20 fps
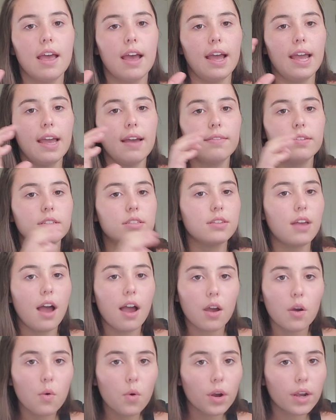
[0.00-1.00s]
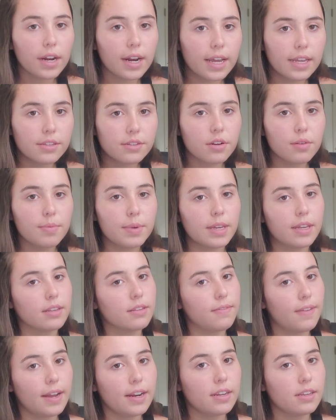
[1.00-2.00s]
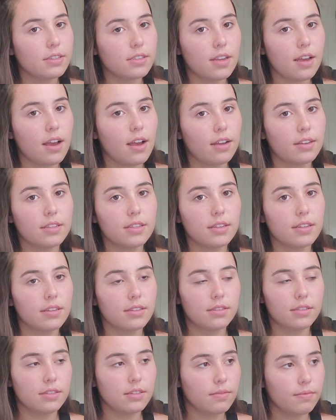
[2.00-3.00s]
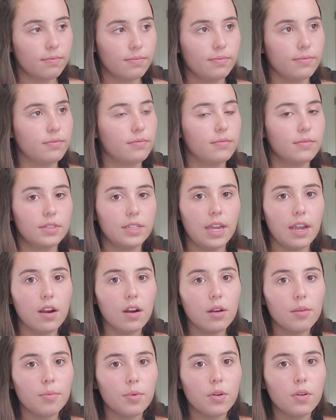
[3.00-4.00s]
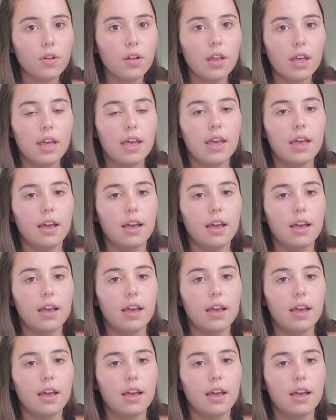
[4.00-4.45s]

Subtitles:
I have a sock organizer because finding socks is terrible.